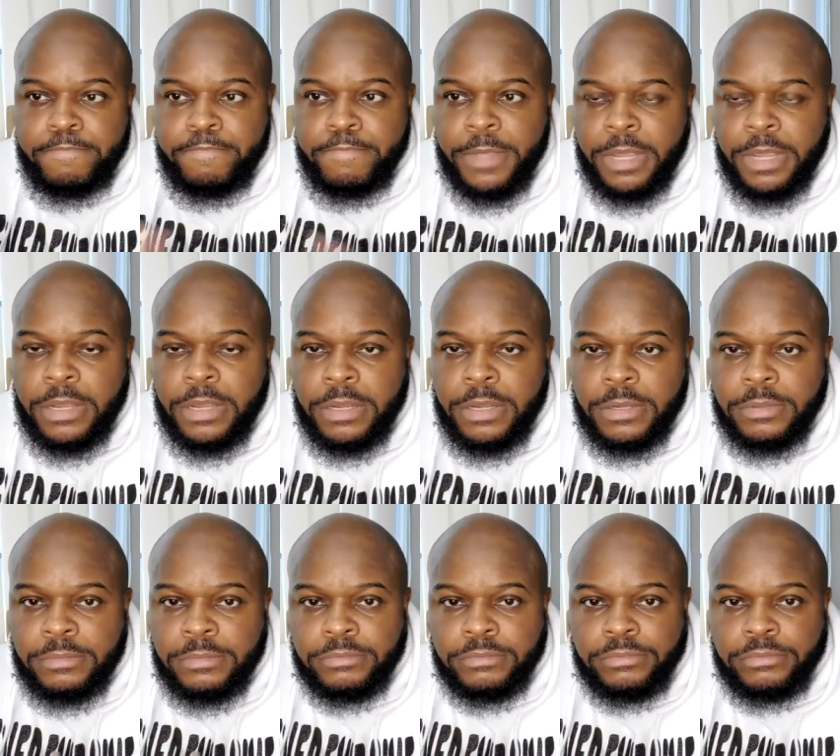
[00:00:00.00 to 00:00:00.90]

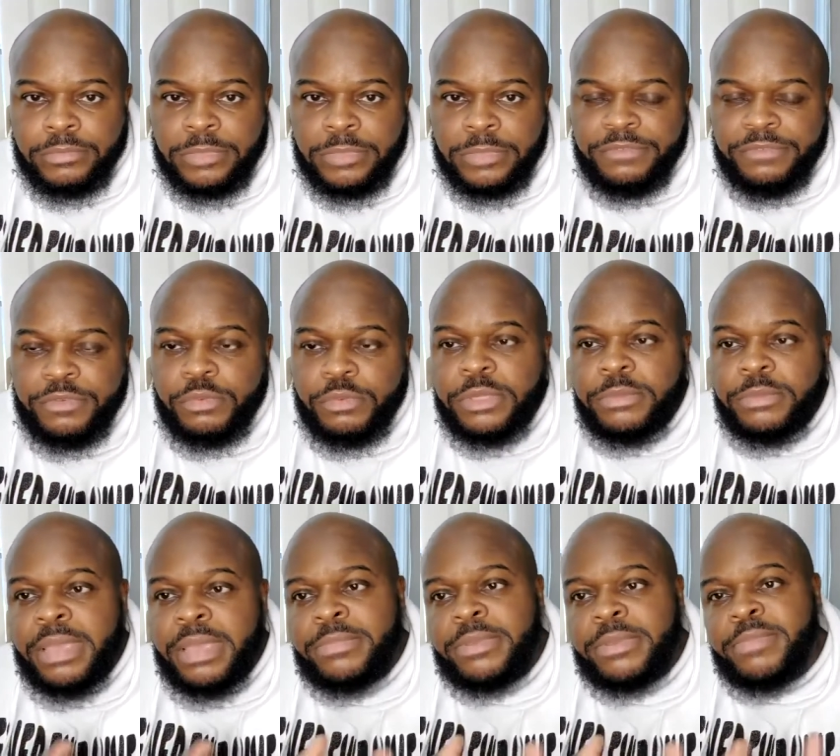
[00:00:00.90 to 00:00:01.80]
Um, if you would have
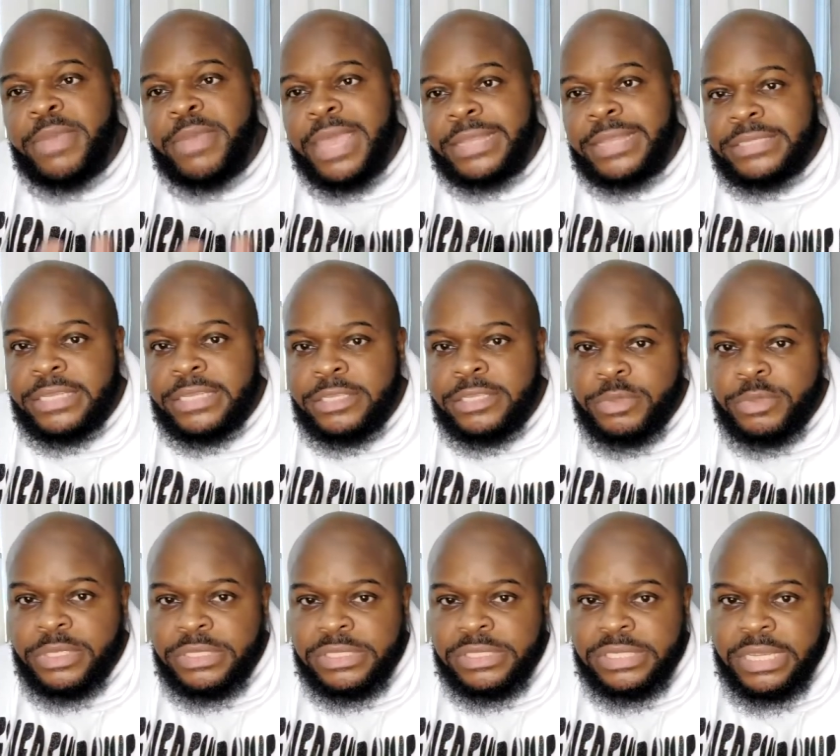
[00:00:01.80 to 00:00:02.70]
met me back then, you
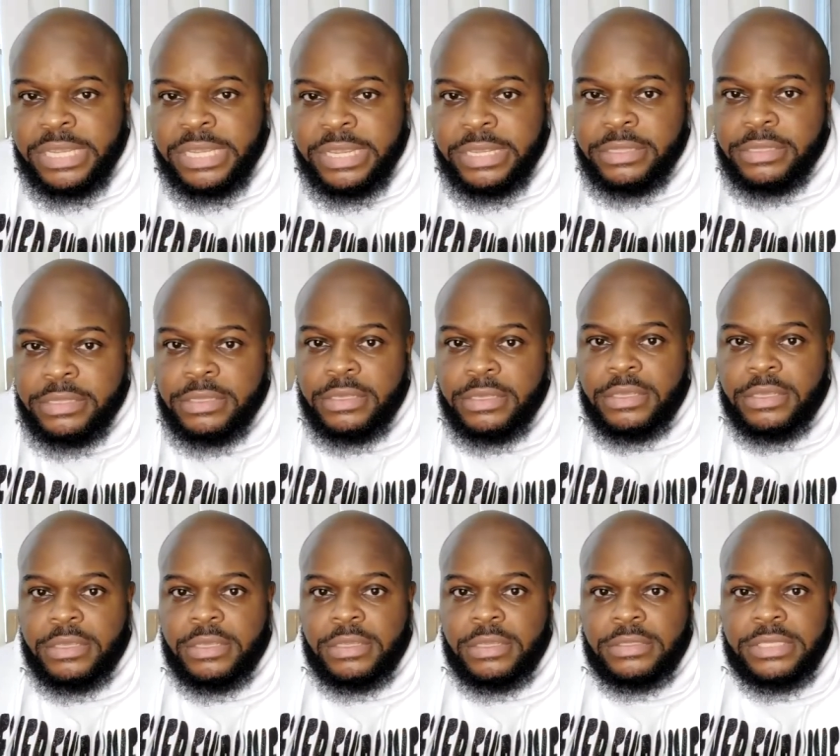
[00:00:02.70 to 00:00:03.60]
would have said,
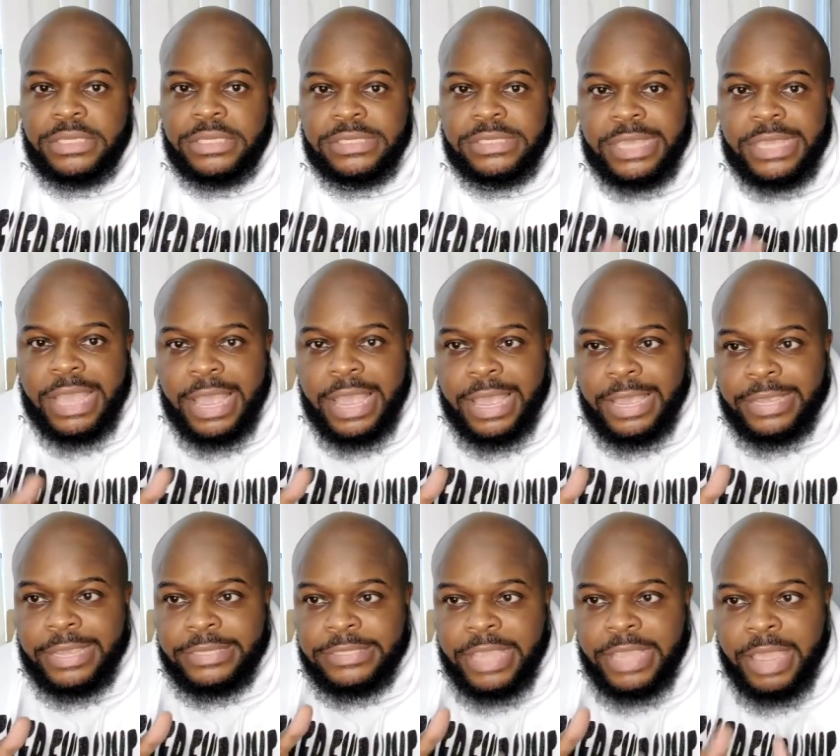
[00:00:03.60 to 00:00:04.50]
This guy
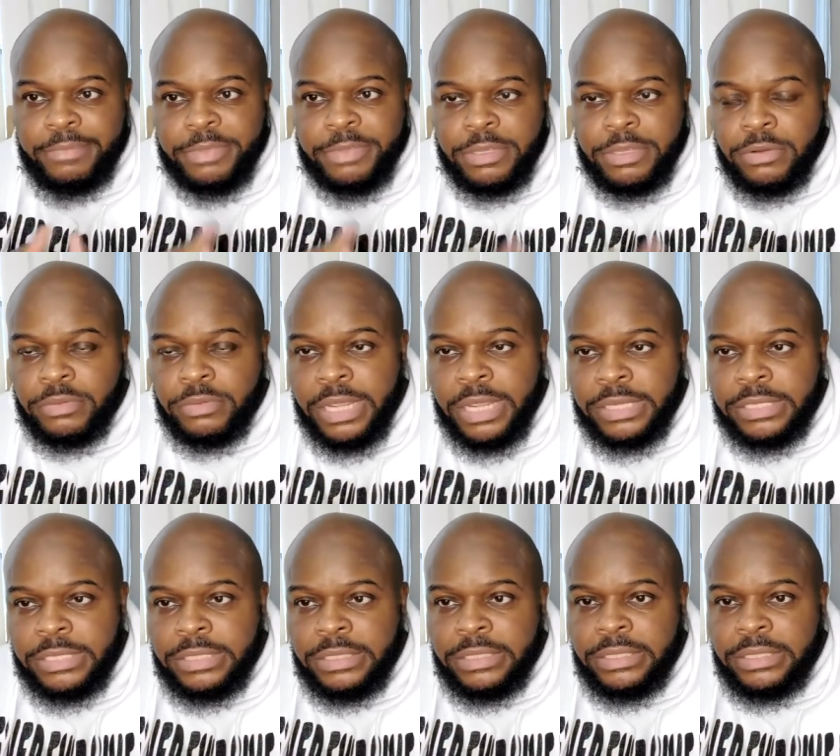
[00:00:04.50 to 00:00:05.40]
is happy go
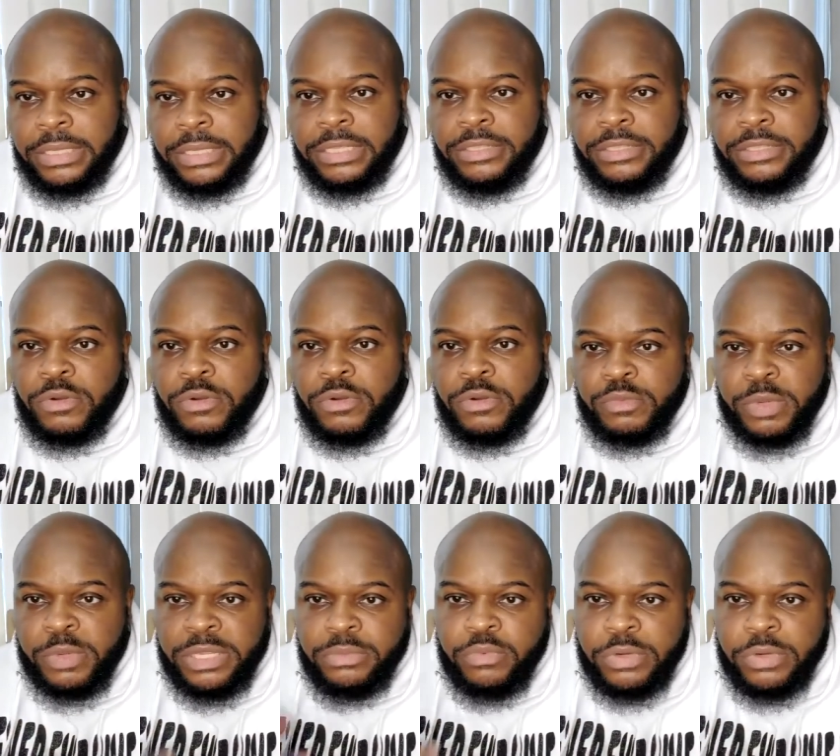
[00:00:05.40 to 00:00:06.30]
lucky and he knows
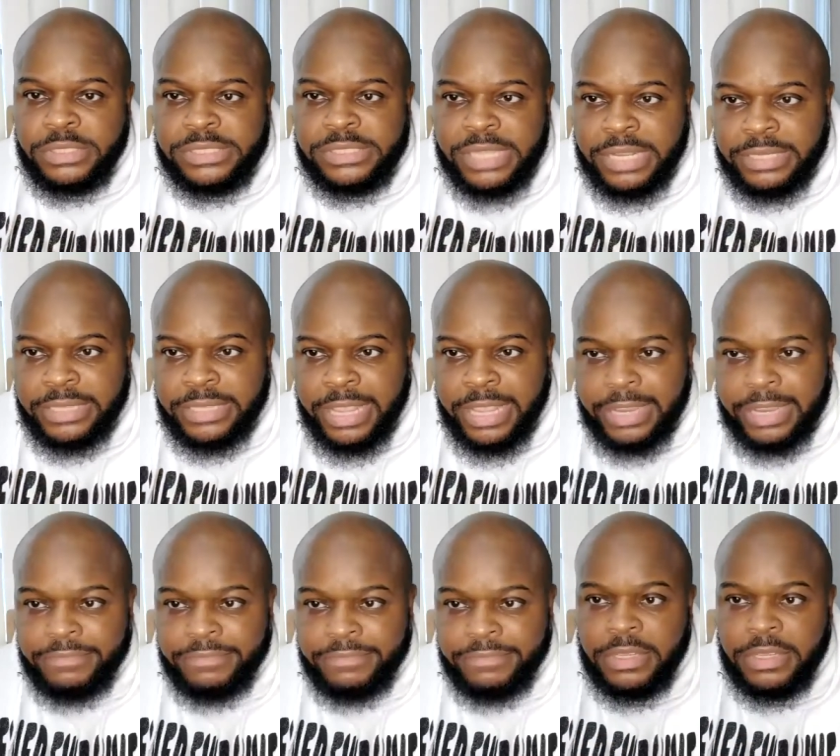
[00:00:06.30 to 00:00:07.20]
what he wants out of life
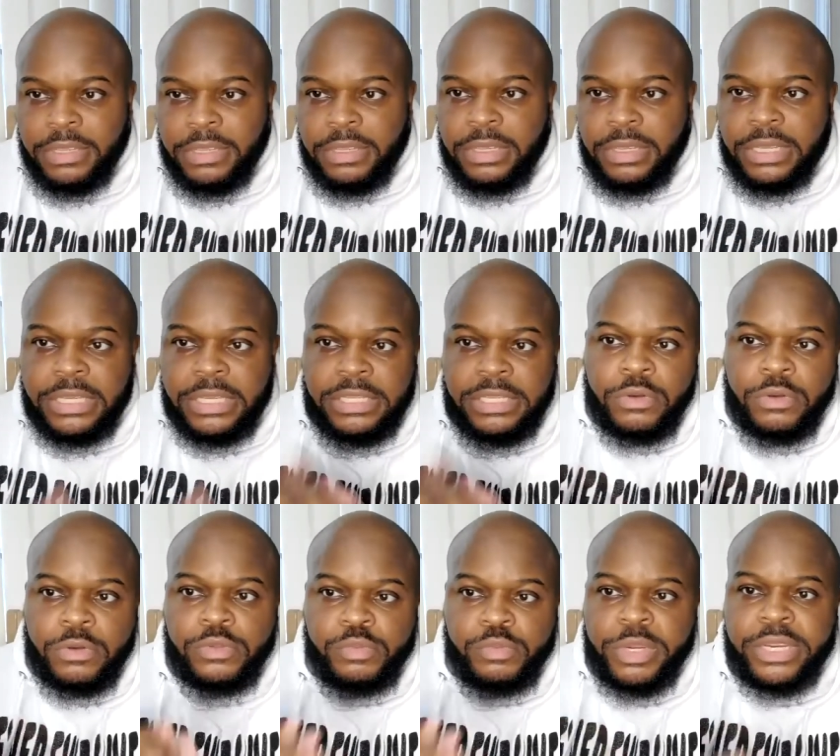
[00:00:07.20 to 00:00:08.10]
and he
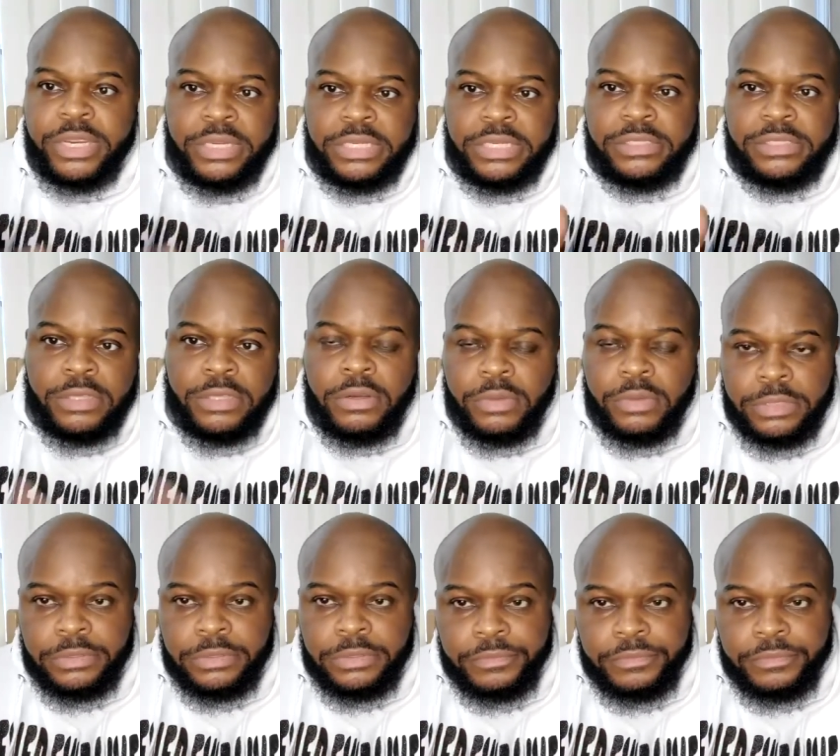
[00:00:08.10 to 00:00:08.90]
knows where he's going.